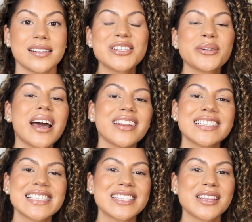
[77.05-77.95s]
So now
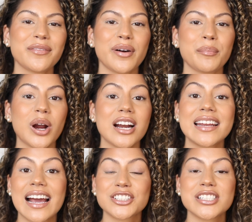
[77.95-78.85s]
let's get to the fun part
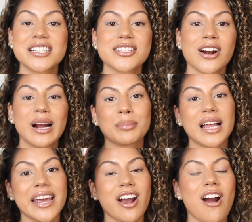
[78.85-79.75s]
and actually start
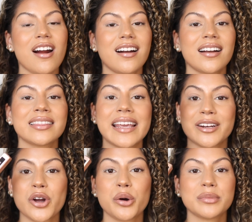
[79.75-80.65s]
applying our
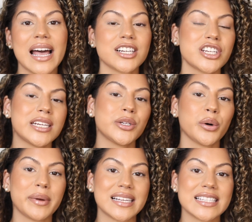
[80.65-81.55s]
Lancome Lash
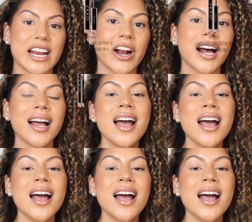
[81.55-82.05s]
Idole mascara.